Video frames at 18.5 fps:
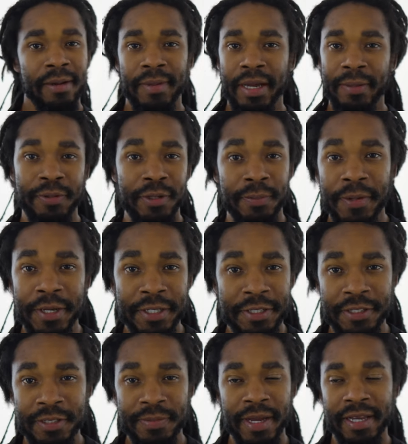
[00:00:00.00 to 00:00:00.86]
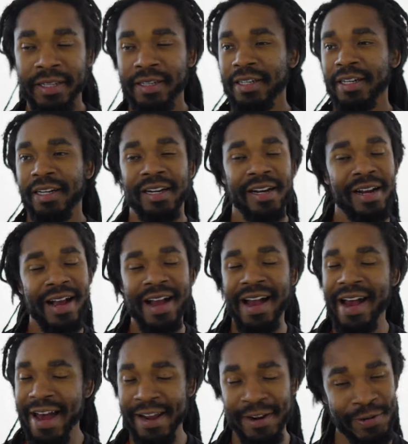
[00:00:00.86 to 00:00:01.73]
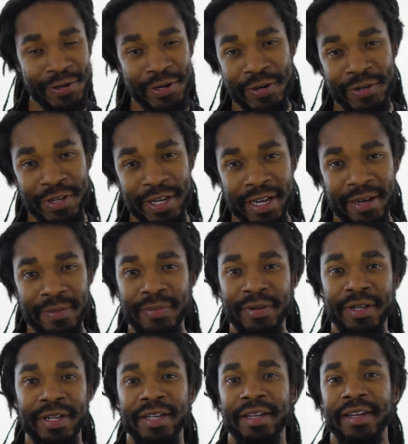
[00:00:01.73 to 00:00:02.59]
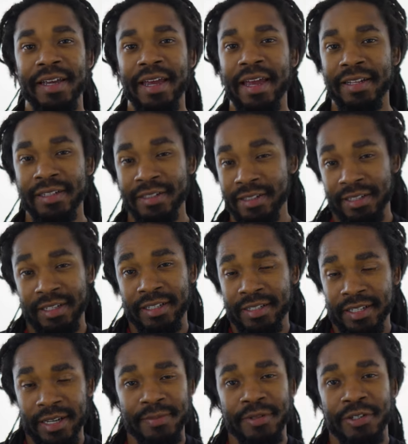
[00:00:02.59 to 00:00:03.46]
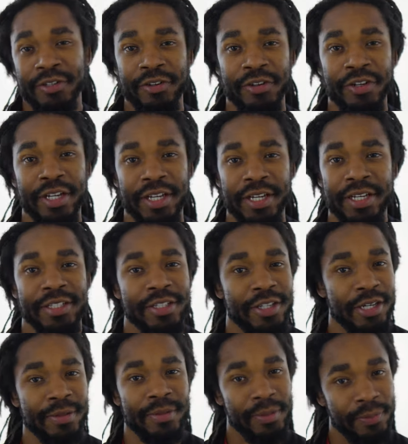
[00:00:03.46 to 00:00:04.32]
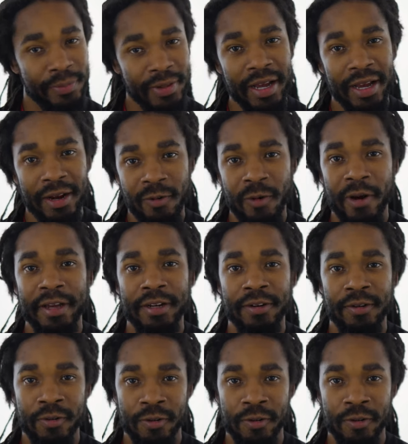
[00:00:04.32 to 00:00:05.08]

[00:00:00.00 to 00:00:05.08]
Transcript: Might put pictures back there. I don't know yet, but at, to some degree it's gonna be black, white, and